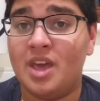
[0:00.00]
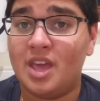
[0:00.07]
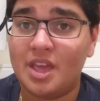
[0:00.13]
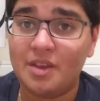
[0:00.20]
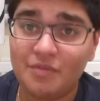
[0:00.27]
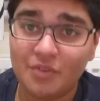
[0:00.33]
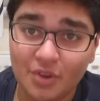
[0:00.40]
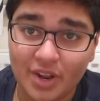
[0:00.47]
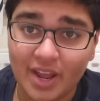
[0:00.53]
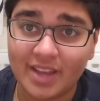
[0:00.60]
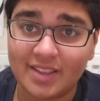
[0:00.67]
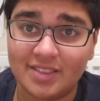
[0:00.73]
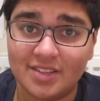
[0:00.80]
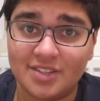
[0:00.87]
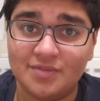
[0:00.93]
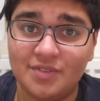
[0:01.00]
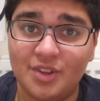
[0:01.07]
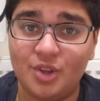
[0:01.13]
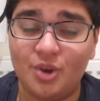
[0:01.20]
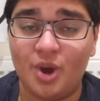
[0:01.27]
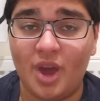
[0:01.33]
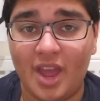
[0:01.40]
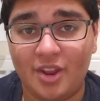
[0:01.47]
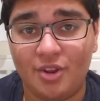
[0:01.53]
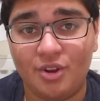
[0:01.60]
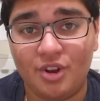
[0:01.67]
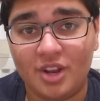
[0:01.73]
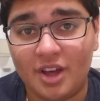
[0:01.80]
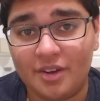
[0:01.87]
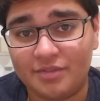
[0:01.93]
If you like this video and you
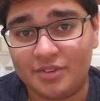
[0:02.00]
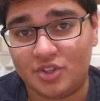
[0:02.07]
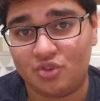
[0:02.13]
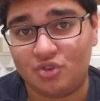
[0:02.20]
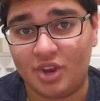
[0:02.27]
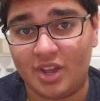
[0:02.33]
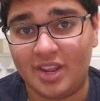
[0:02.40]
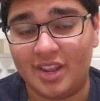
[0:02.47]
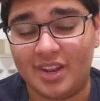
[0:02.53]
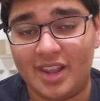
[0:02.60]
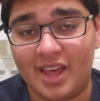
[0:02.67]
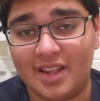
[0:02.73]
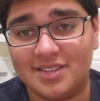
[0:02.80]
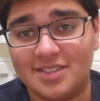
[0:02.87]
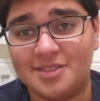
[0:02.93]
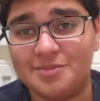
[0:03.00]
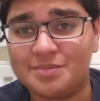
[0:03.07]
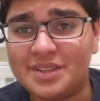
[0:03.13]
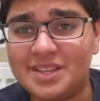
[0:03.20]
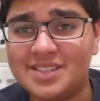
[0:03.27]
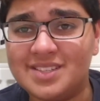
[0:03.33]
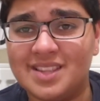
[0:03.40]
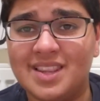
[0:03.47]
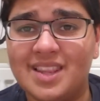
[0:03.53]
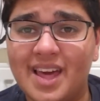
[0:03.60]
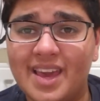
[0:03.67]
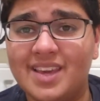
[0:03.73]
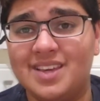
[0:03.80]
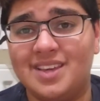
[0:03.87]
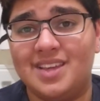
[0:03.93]
love this trailer analysis, please
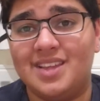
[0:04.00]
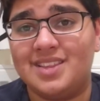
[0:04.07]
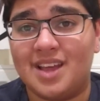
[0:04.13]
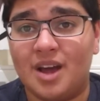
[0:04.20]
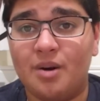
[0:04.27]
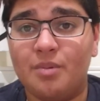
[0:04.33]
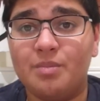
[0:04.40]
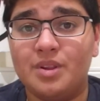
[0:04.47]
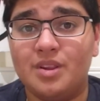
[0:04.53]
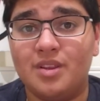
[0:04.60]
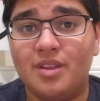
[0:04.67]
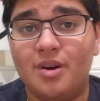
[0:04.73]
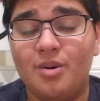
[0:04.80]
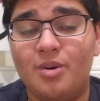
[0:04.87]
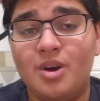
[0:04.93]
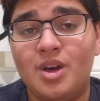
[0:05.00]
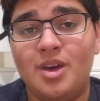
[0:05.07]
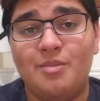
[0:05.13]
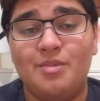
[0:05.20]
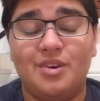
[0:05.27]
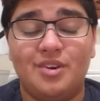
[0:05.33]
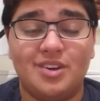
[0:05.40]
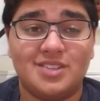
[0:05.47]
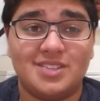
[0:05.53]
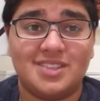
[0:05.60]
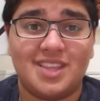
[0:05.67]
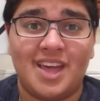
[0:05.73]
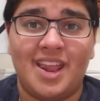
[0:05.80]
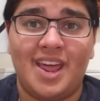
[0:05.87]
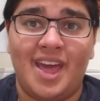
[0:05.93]
like down below, because
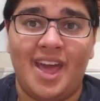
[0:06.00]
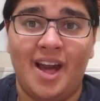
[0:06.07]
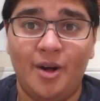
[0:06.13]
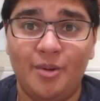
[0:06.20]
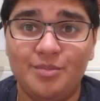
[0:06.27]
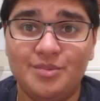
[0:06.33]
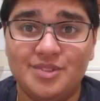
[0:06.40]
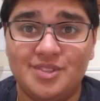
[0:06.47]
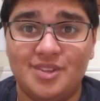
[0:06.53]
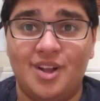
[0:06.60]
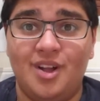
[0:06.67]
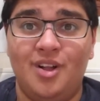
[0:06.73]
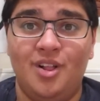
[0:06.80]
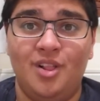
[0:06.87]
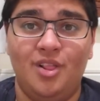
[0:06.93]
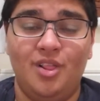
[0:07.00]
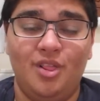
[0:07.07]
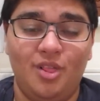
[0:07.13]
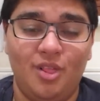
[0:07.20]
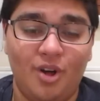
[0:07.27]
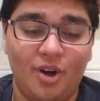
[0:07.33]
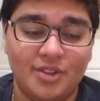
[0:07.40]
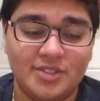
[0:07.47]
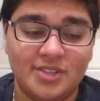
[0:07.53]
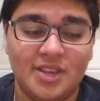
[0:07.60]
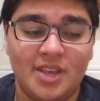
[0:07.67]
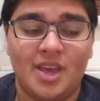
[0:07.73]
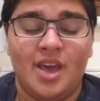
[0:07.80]
that helps a lot.